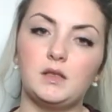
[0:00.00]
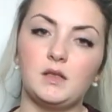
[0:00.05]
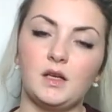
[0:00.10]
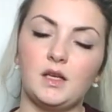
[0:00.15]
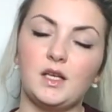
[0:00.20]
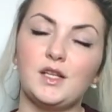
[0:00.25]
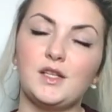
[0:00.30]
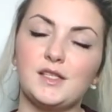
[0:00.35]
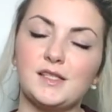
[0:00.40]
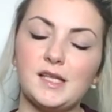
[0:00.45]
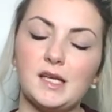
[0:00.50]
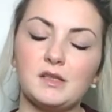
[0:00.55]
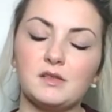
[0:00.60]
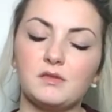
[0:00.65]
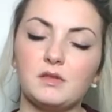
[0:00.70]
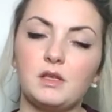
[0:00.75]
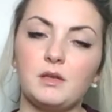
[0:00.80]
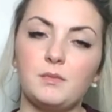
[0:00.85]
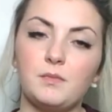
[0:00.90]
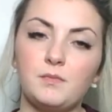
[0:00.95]
I know it sounds
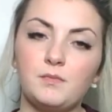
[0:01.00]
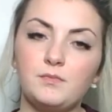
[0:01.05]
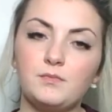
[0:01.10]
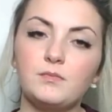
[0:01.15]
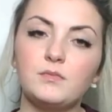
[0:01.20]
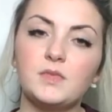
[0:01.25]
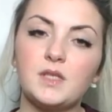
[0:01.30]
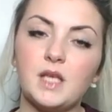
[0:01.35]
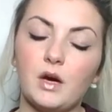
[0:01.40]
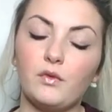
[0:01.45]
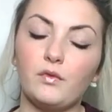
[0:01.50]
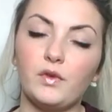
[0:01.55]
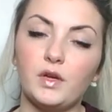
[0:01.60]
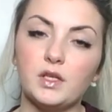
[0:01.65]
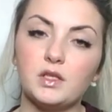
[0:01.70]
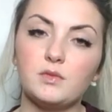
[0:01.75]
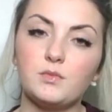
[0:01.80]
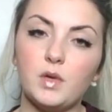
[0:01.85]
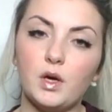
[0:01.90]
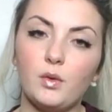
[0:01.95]
really
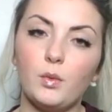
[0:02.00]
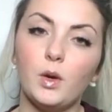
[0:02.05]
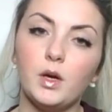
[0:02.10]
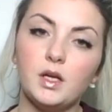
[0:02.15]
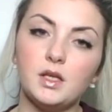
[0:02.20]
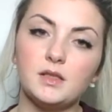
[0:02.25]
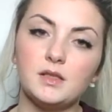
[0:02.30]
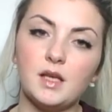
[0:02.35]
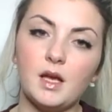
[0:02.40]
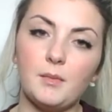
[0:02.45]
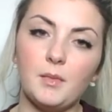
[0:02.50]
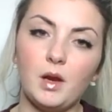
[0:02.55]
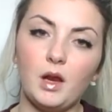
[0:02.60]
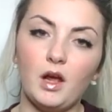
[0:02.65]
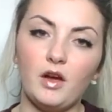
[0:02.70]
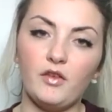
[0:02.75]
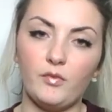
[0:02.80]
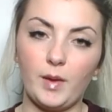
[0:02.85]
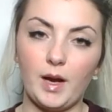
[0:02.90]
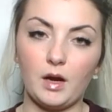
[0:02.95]
selfish, but I wanted to get my
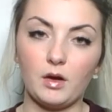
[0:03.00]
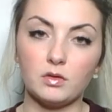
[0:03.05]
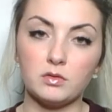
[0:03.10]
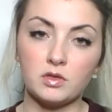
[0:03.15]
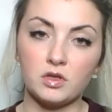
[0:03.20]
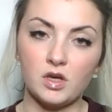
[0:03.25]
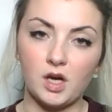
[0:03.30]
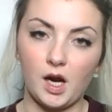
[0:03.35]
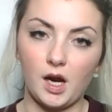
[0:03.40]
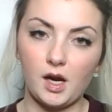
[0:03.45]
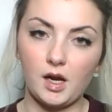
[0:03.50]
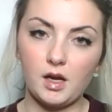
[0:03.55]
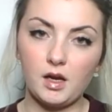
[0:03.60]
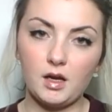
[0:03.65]
life back on track